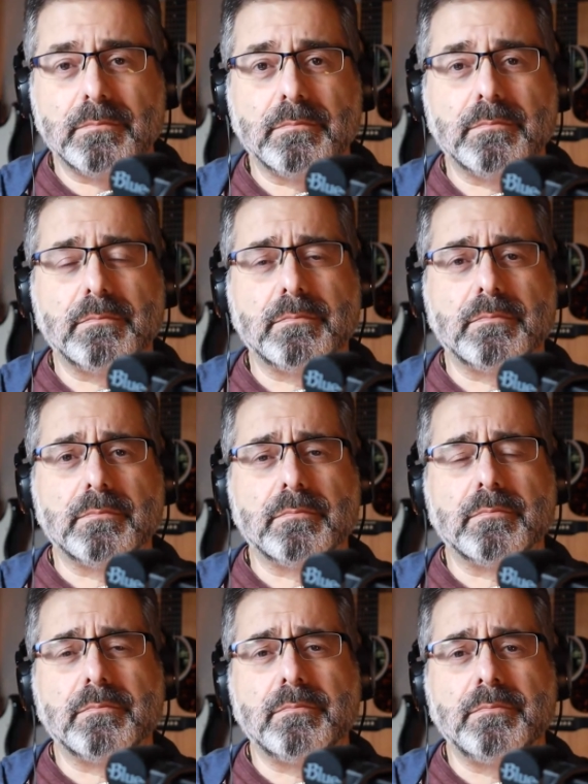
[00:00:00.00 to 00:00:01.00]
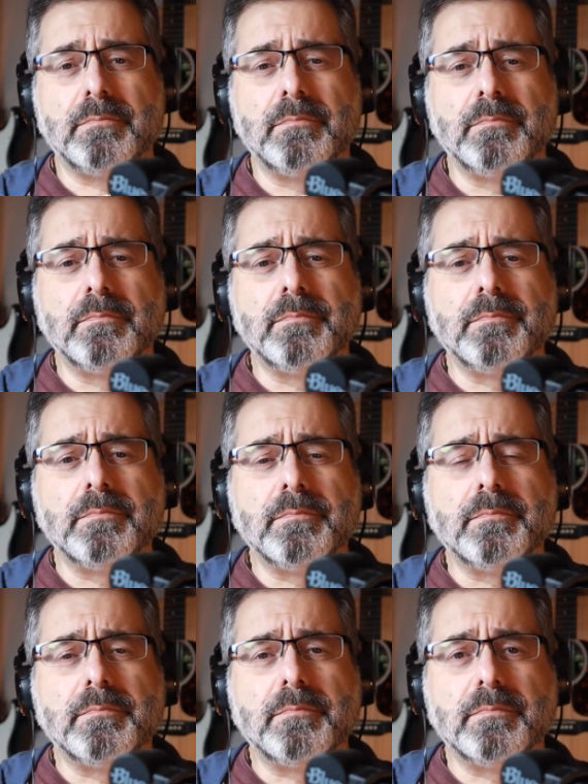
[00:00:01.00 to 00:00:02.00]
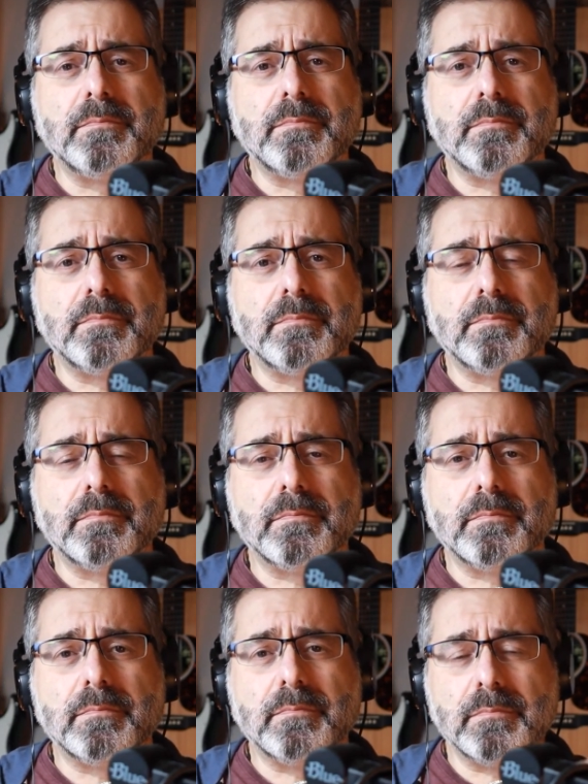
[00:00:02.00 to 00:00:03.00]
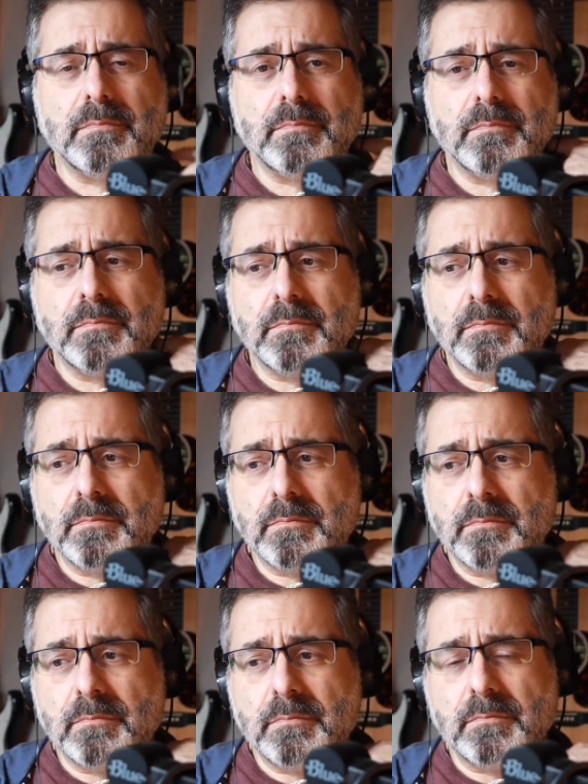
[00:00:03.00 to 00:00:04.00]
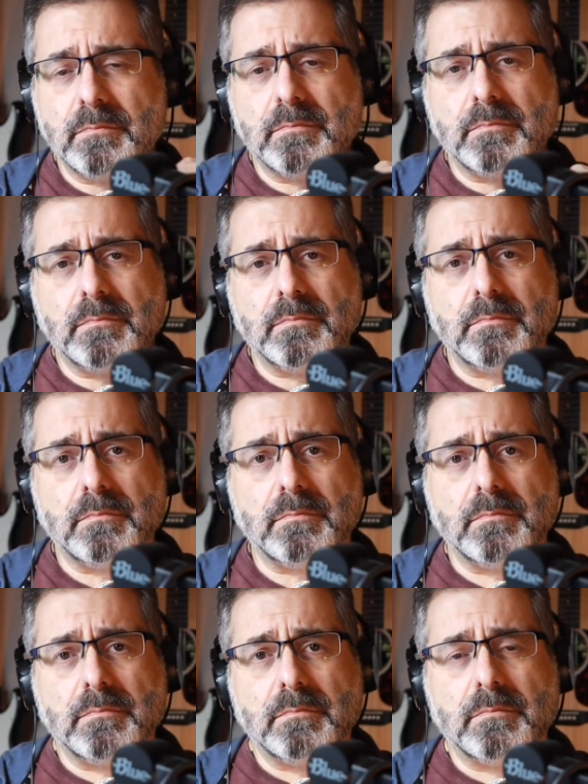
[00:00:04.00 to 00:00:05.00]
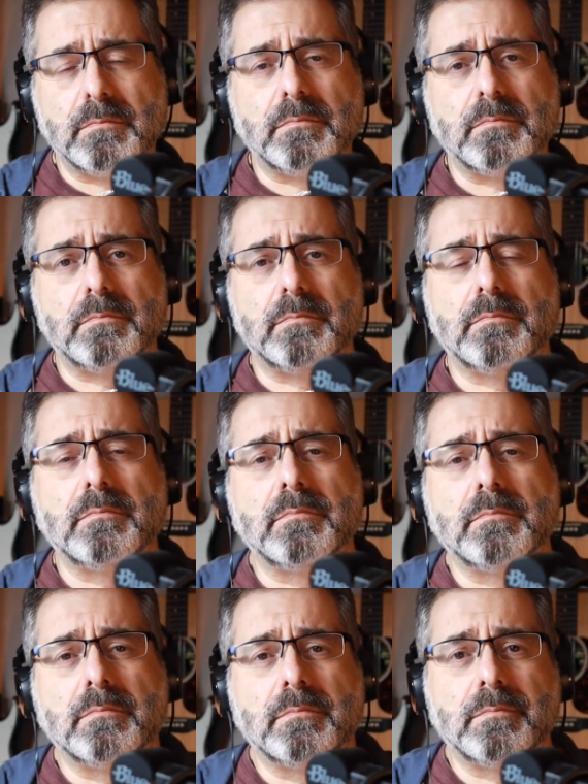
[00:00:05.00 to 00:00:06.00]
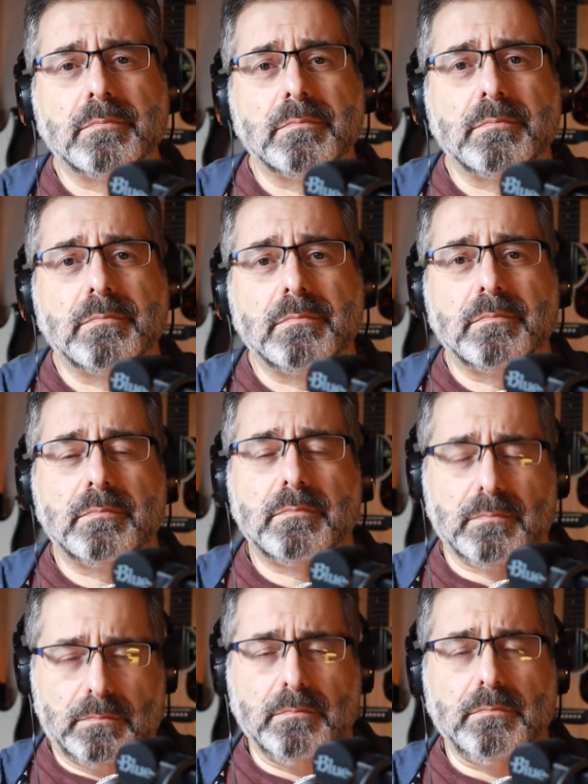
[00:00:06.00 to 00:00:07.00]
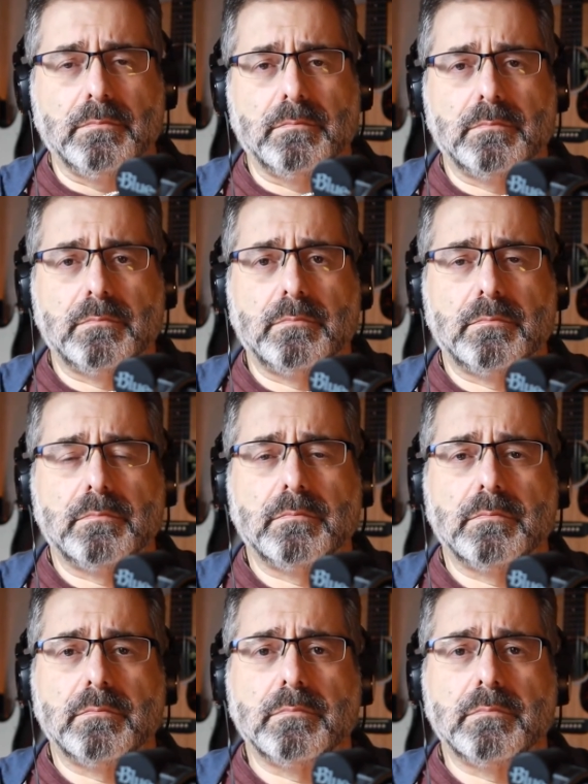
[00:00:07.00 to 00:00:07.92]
The person shown says nothing.